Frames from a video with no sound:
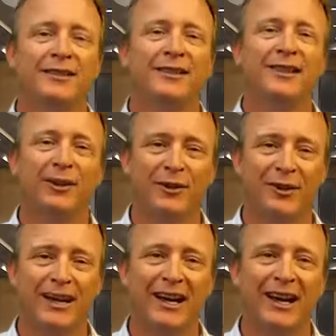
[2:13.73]
until
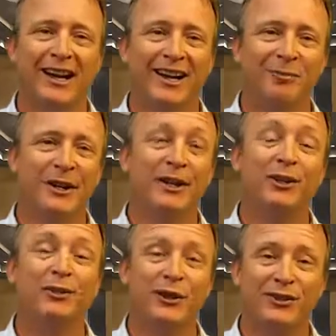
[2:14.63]
the uh, my
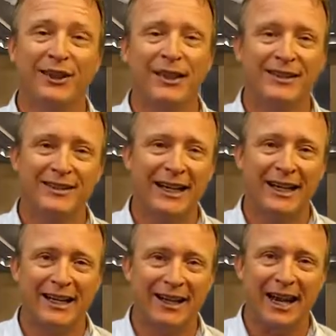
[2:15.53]
university
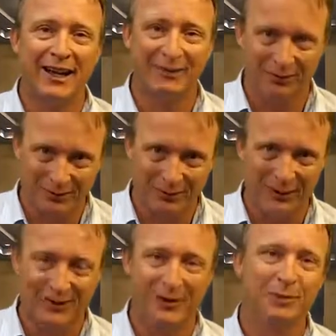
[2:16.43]
decided that
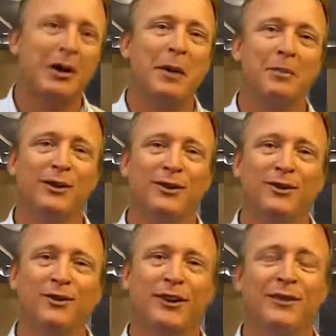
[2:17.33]
wasn't the proper
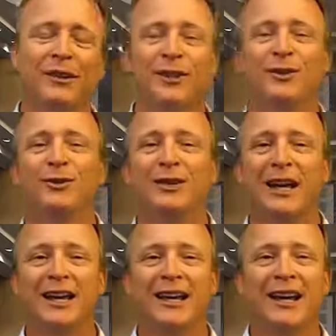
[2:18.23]
use of the
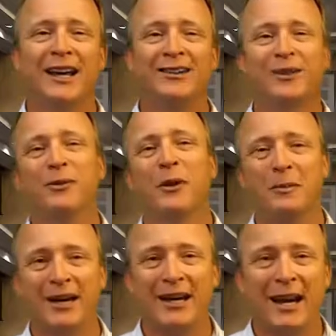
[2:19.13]
Usenet and took away
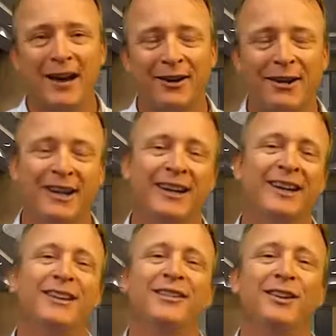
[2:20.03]
my account.
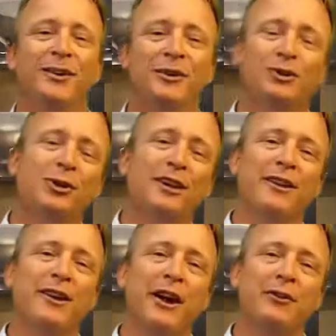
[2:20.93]
So shortly
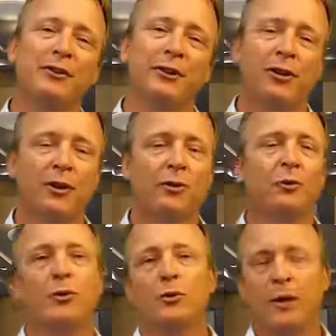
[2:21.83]
thereafter, you know,
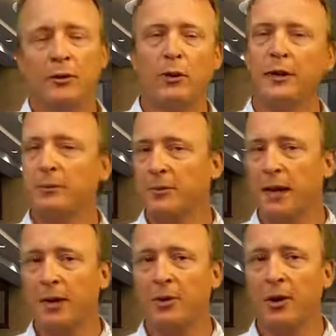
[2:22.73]
the World Wide Web
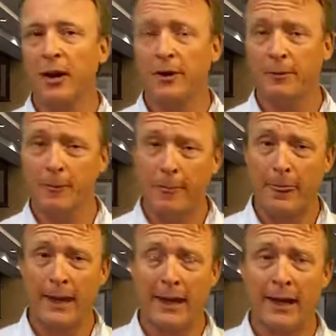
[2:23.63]
came around
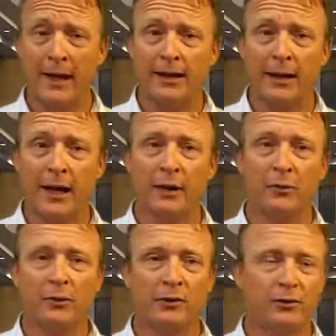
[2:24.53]
and I
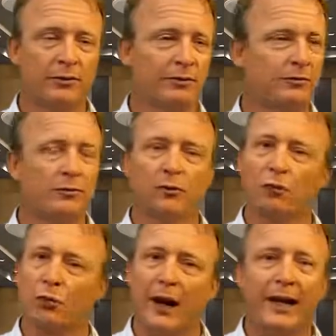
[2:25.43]
was
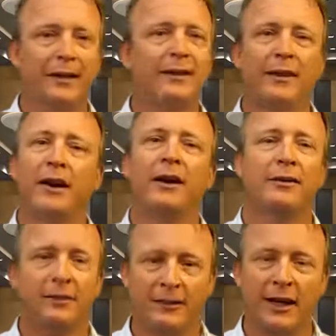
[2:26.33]
right
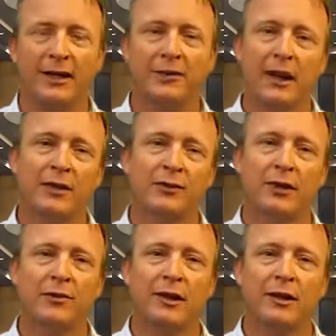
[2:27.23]
there to take
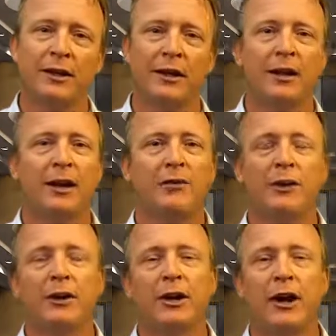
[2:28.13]
advantage of it. I
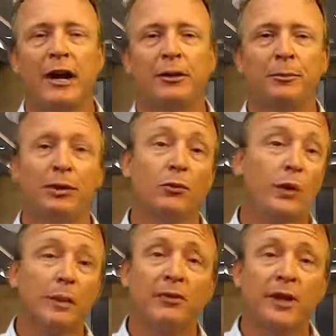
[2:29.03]
figured out how to build
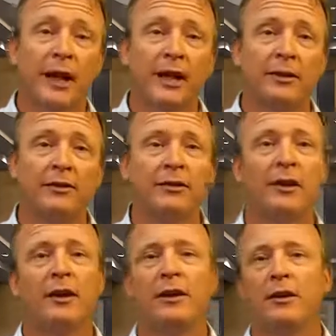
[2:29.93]
websites,
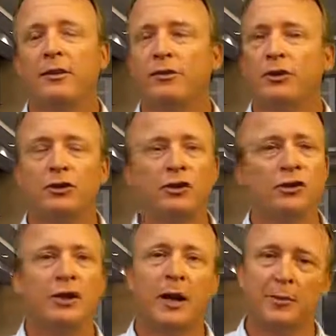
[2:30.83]
search
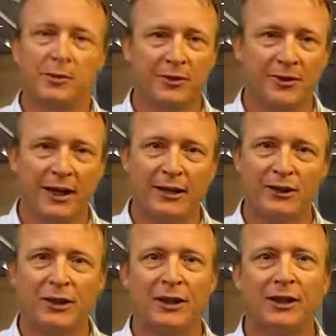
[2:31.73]
engine
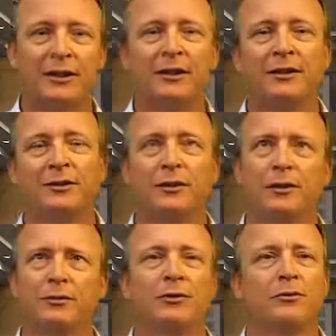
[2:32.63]
optimization.
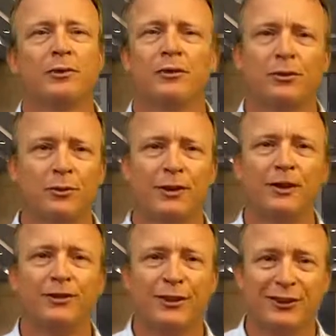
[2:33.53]
Well, was there
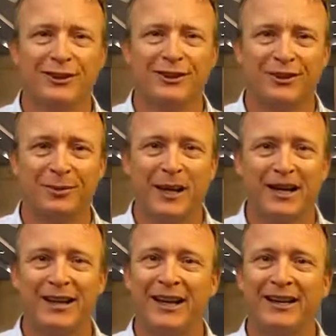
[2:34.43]
really search engines
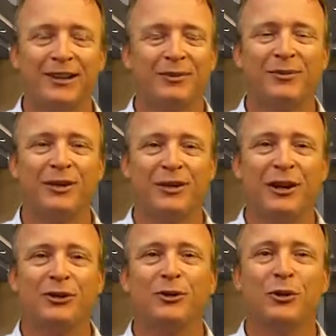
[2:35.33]
back then? You,
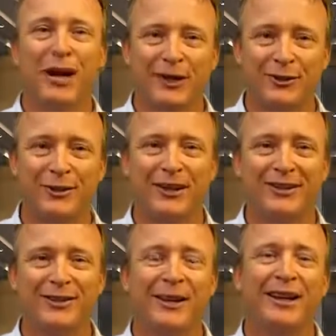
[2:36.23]
you had
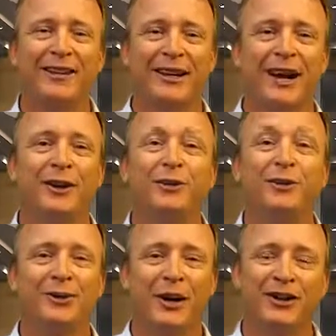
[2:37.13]
directories, you had the
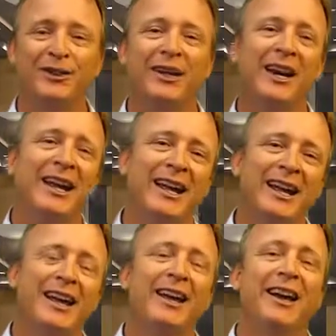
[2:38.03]
Yahoo directory.
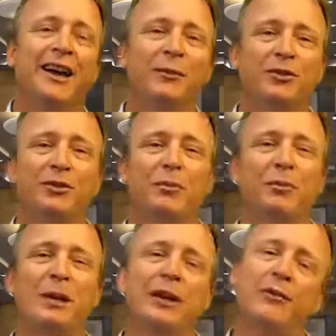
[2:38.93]
Um,
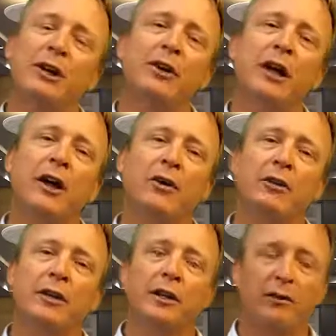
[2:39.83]
but I figured
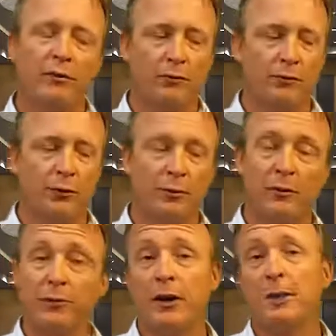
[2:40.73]
out
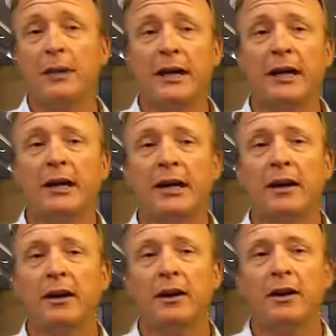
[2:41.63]
from the very
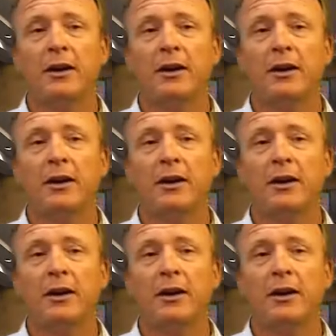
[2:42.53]
beginning